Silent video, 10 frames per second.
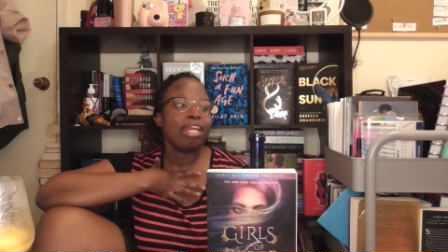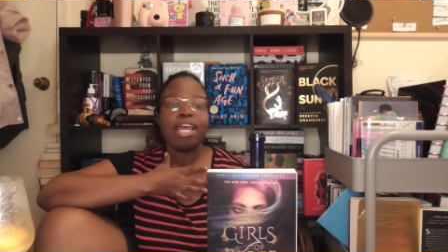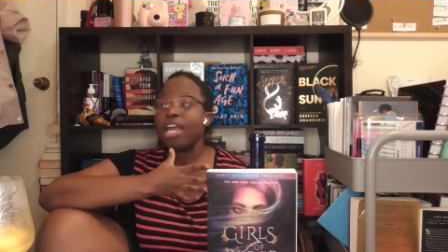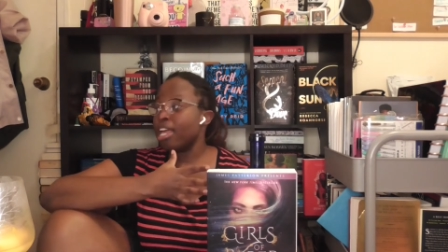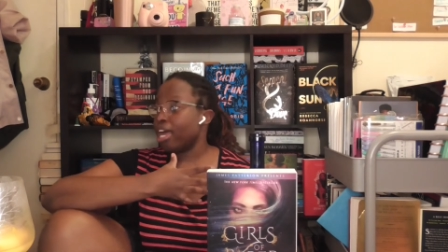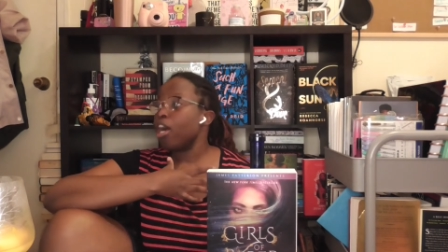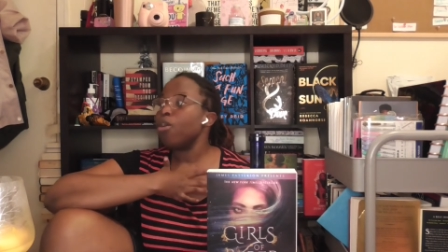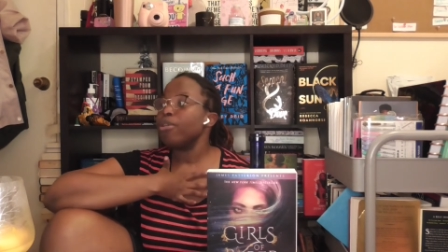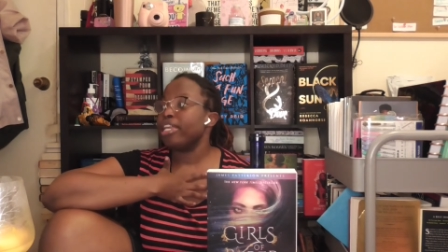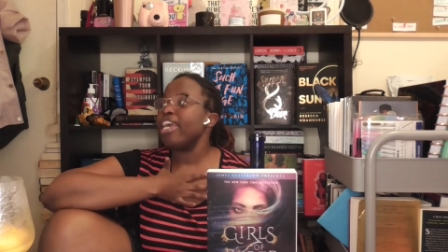And
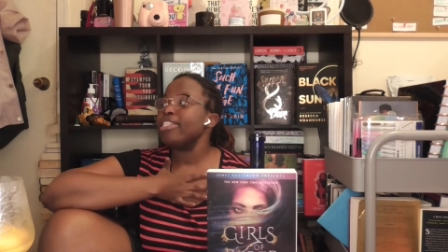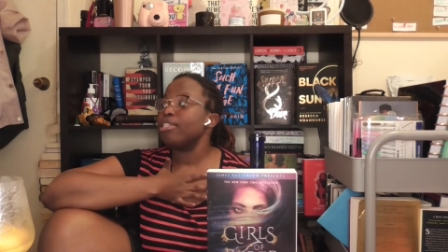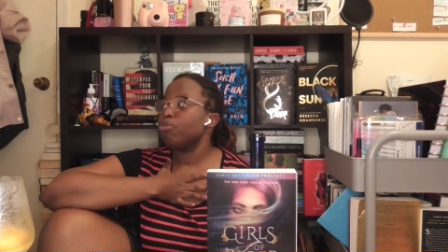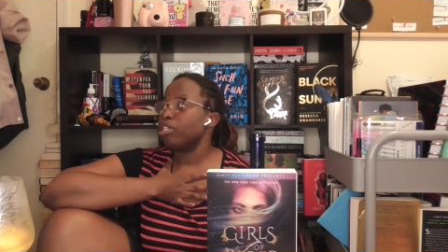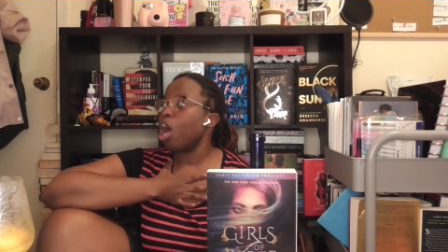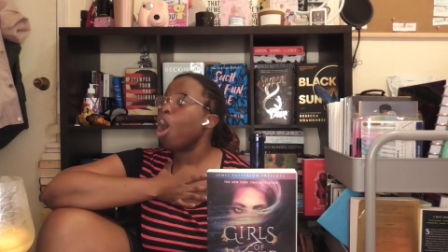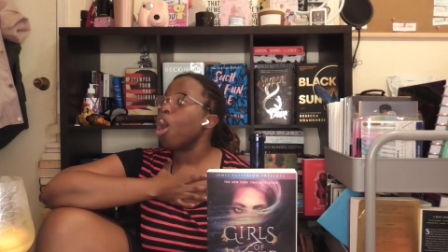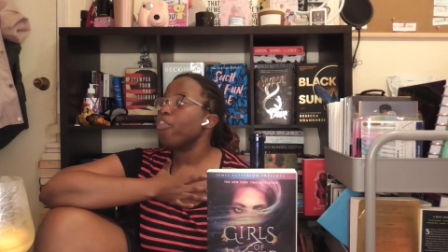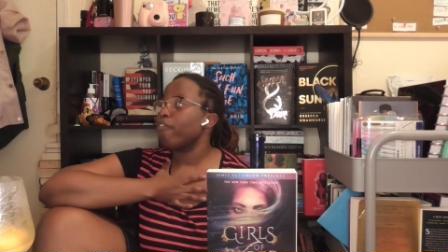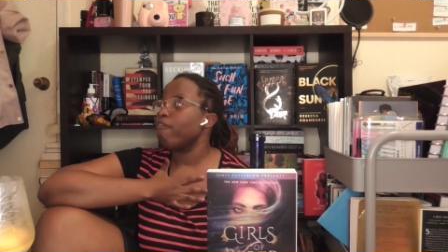oh, yes, it was
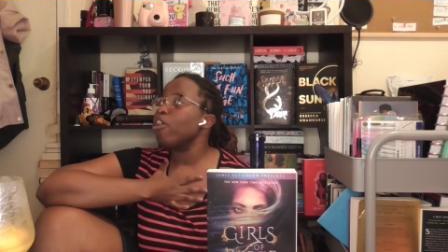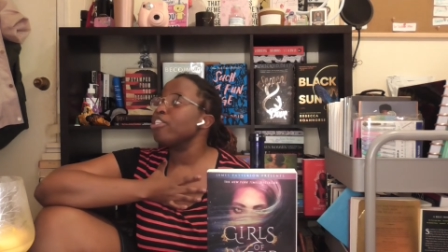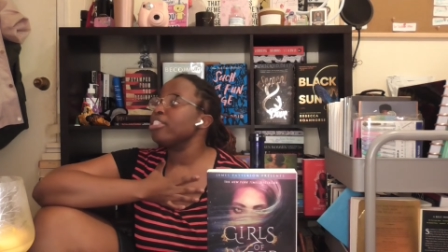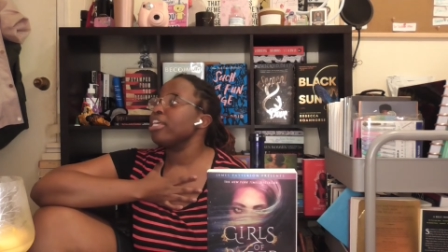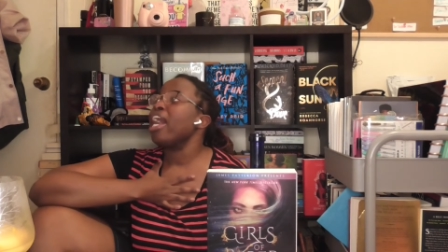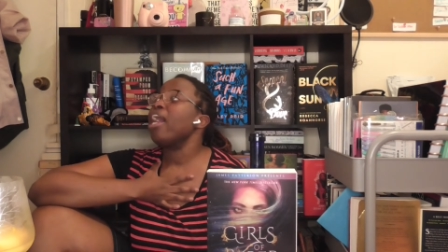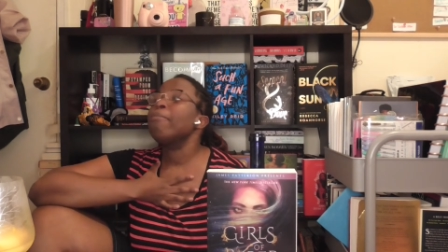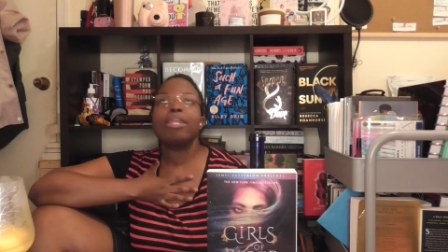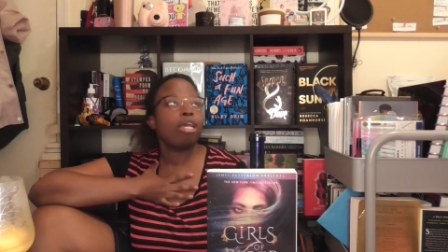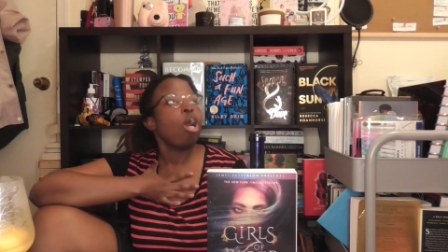hard the first
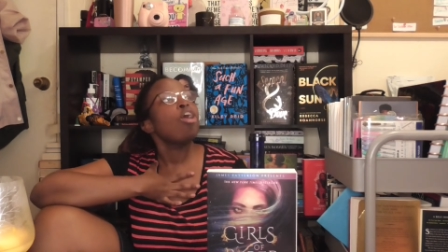time and it